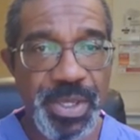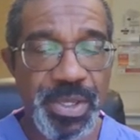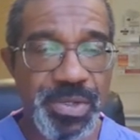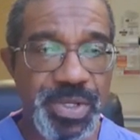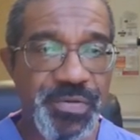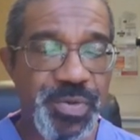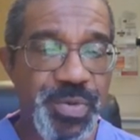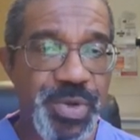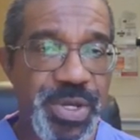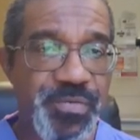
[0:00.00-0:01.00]
You have to be
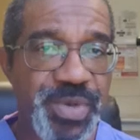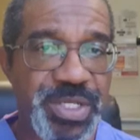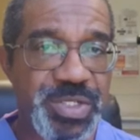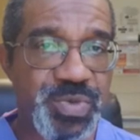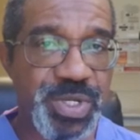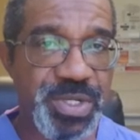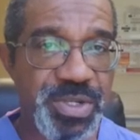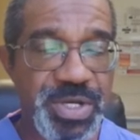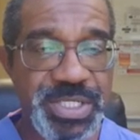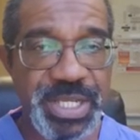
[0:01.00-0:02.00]
aware of patients with
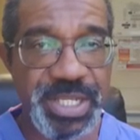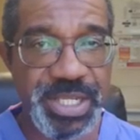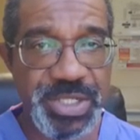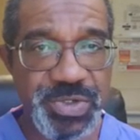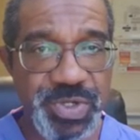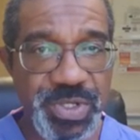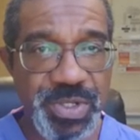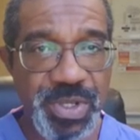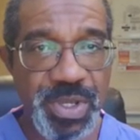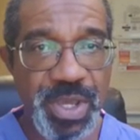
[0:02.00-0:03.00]
long-standing history
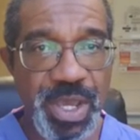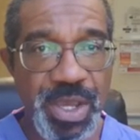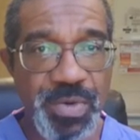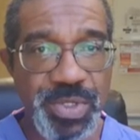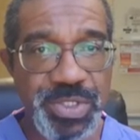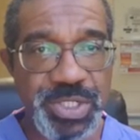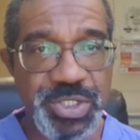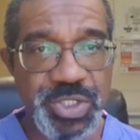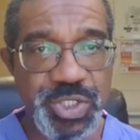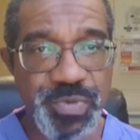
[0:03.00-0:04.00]
with
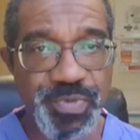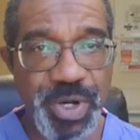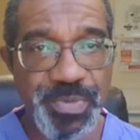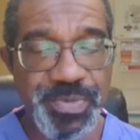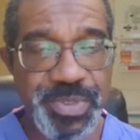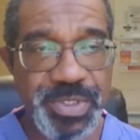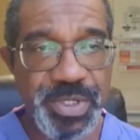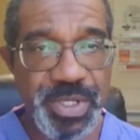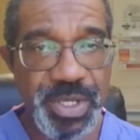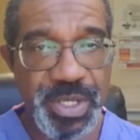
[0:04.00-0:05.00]
eustachian tube problems,
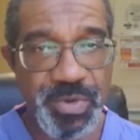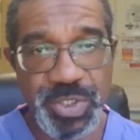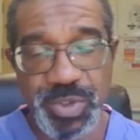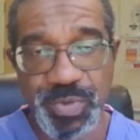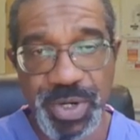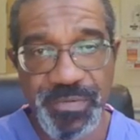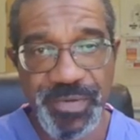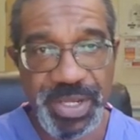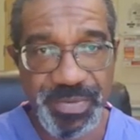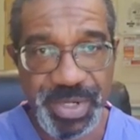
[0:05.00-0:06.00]
which you'll probably
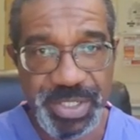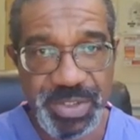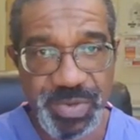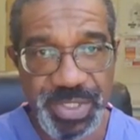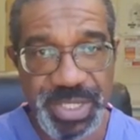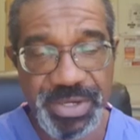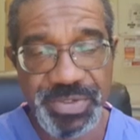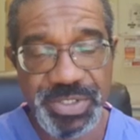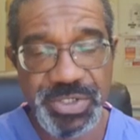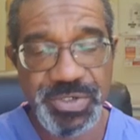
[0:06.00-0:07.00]
find in patients with Down
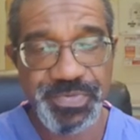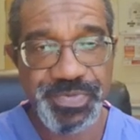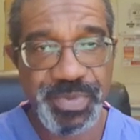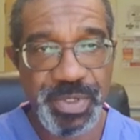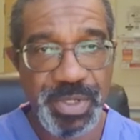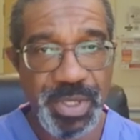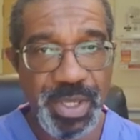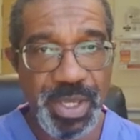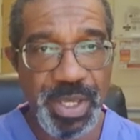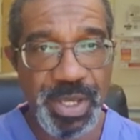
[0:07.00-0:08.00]
syndrome
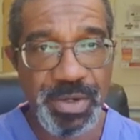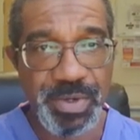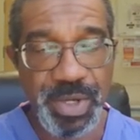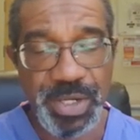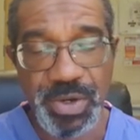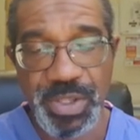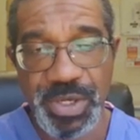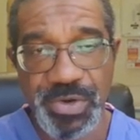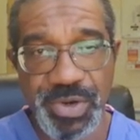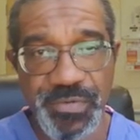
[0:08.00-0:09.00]
and other
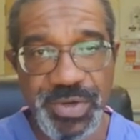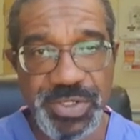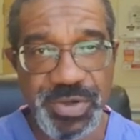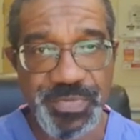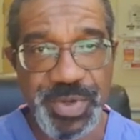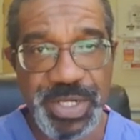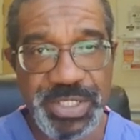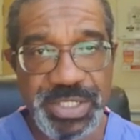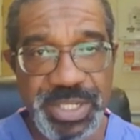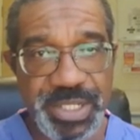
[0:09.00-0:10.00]
craniofacial
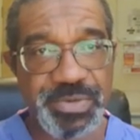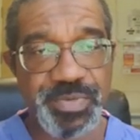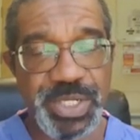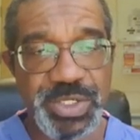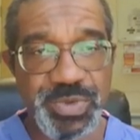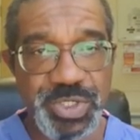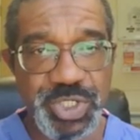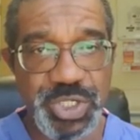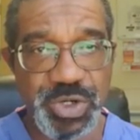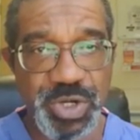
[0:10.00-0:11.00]
abnormalities like patients with
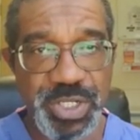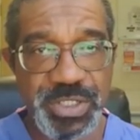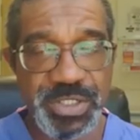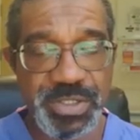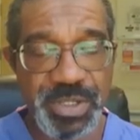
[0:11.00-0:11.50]
trichocolitis,